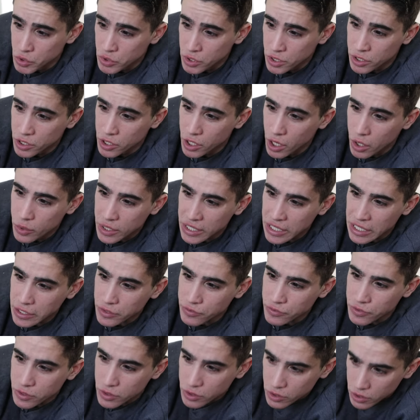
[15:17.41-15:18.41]
You can go
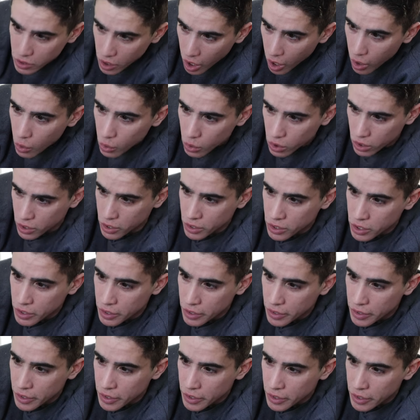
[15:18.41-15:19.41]
even lower.
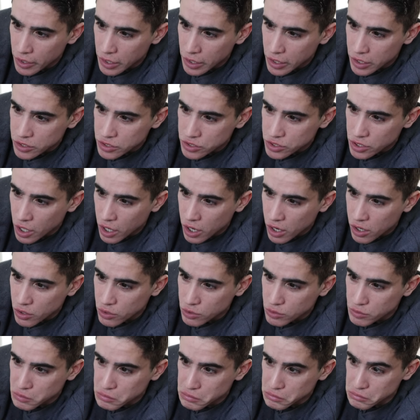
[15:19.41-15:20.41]

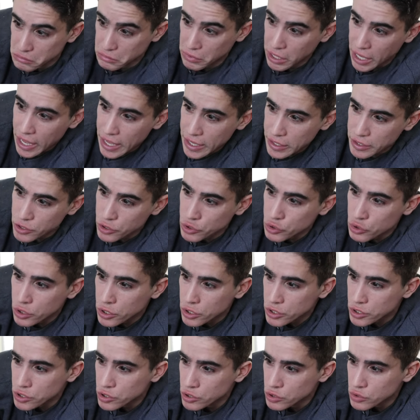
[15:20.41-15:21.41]
So, hey, you
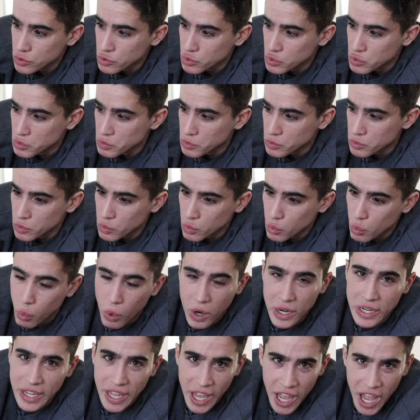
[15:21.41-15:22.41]
could do
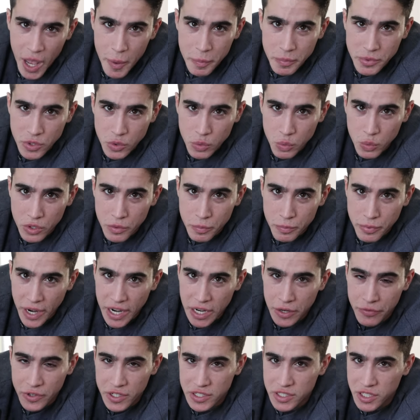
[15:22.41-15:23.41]
one capsule with
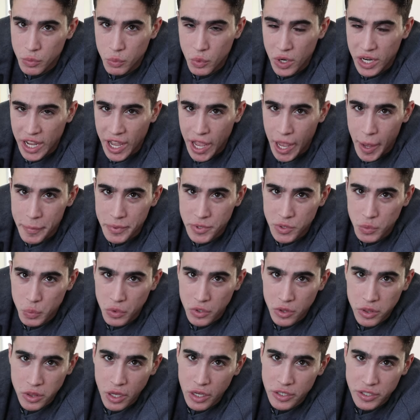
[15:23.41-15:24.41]
breakfast and one capsule
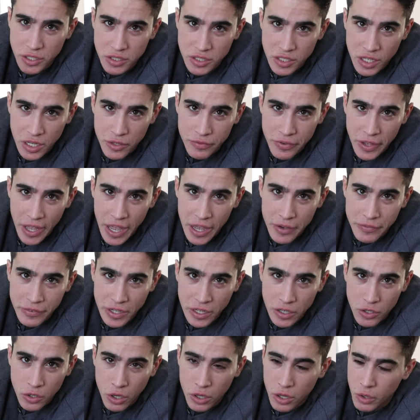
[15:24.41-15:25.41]
with lunch instead of
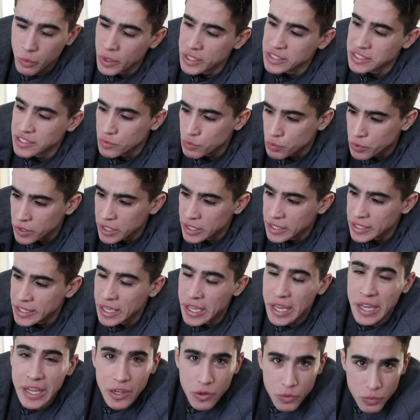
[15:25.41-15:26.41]
having it all at once. It
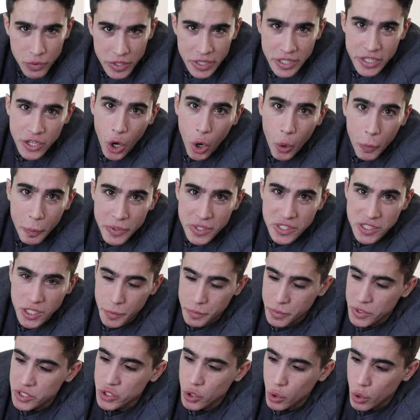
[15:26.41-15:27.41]
really, really opens
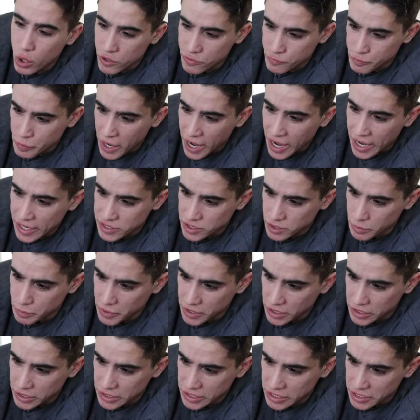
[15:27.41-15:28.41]
up the door of
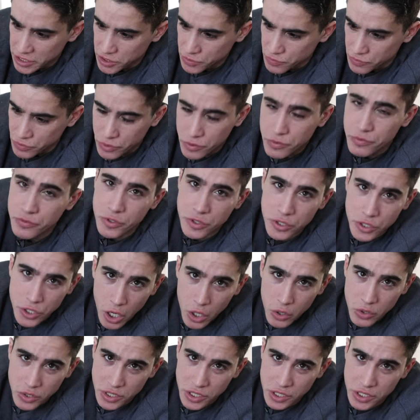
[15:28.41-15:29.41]
possibilities for, for
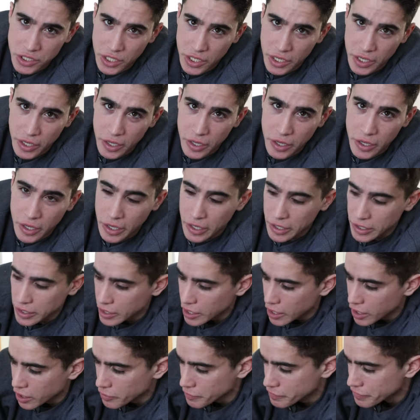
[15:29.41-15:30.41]
dosaging.
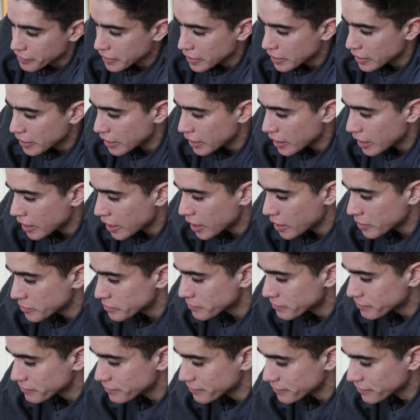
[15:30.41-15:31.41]
You know,
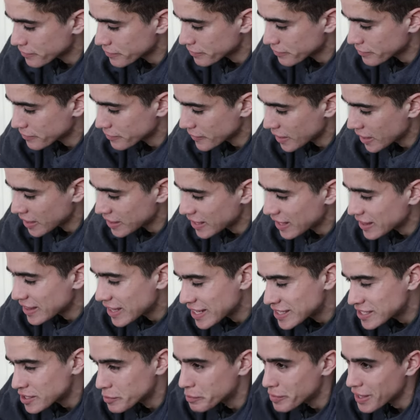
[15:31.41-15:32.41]
um, and that,
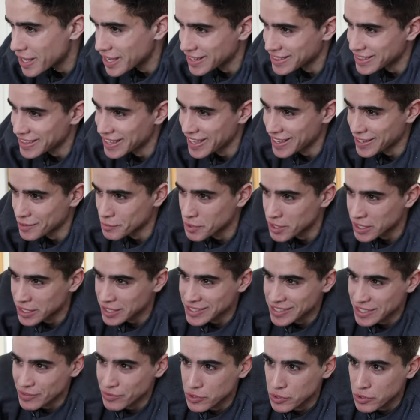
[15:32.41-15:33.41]
that's a big thing
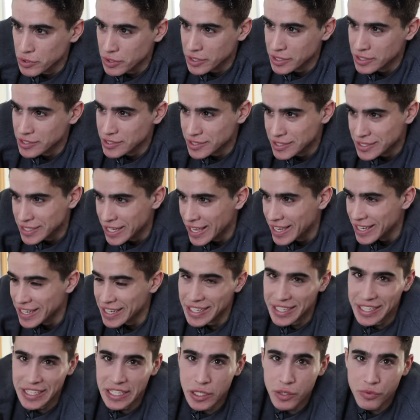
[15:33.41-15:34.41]
because if you can just take
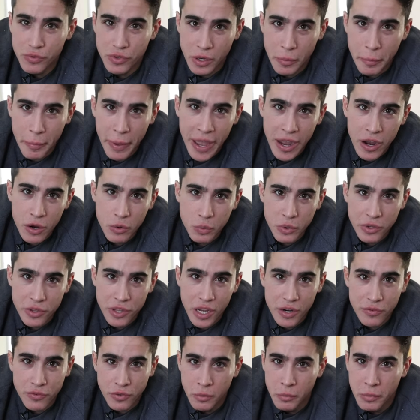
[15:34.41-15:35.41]
an even amount with
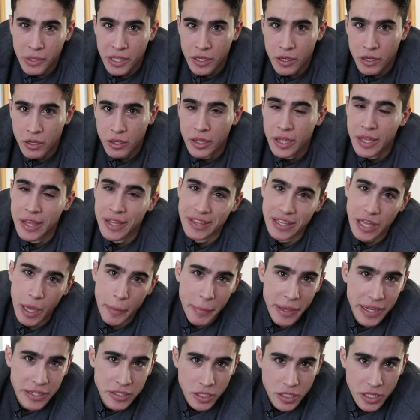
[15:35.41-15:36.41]
every meal,
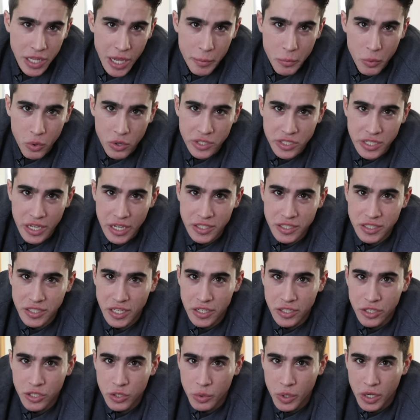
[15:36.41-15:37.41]
that makes a lot more sense
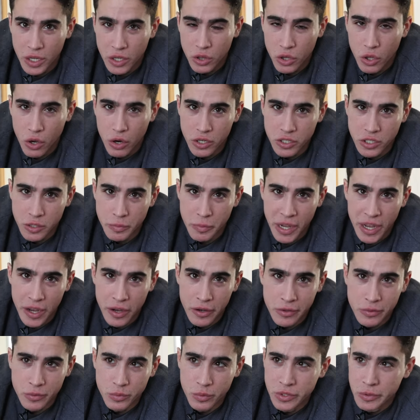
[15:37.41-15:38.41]
than doing a large
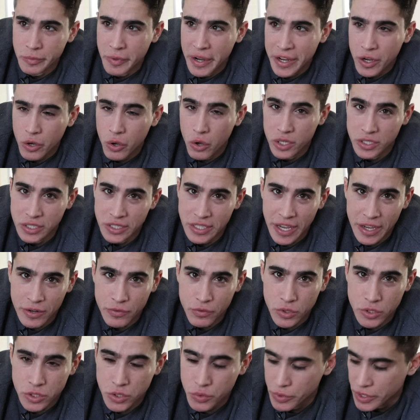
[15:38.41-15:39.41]
amount, which might cause an
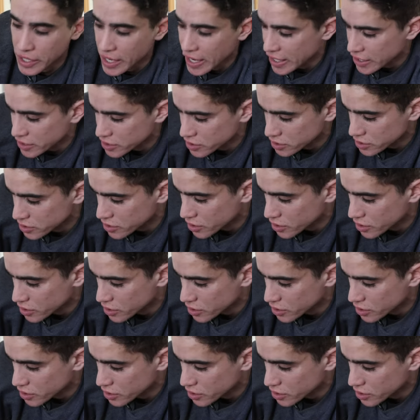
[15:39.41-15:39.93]
adverse reaction.